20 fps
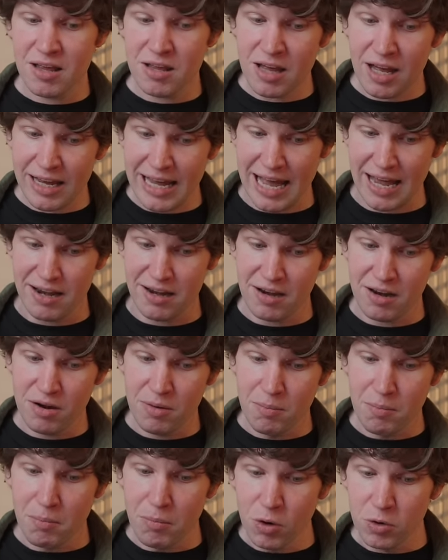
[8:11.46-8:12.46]
again,
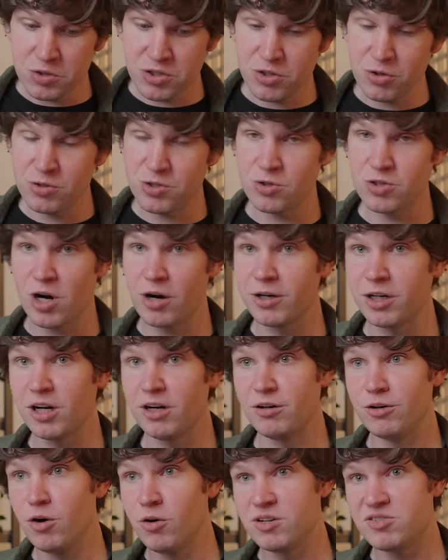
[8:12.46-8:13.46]
most users aren't
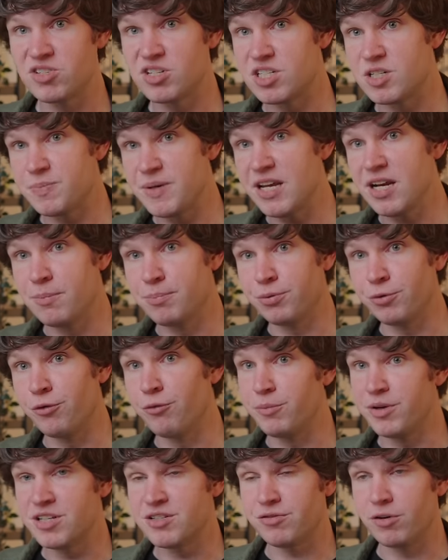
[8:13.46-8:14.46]
gonna notice the speed
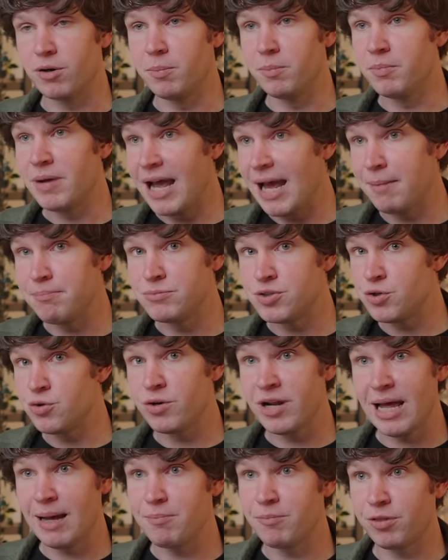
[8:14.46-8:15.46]
improvements from M2
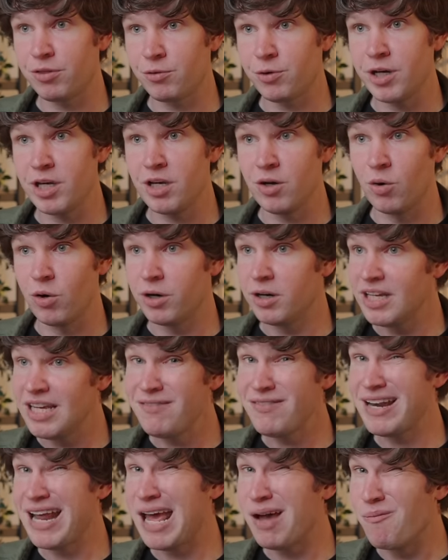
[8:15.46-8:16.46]
to M3 or
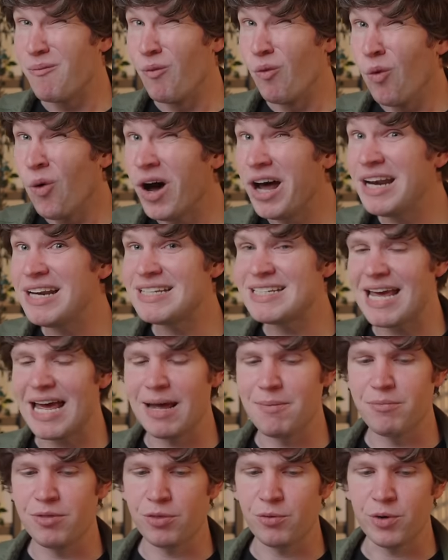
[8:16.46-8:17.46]
even M1 to
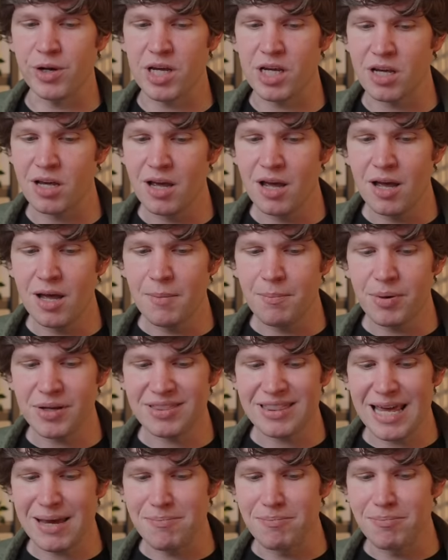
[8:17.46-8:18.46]
M3, but they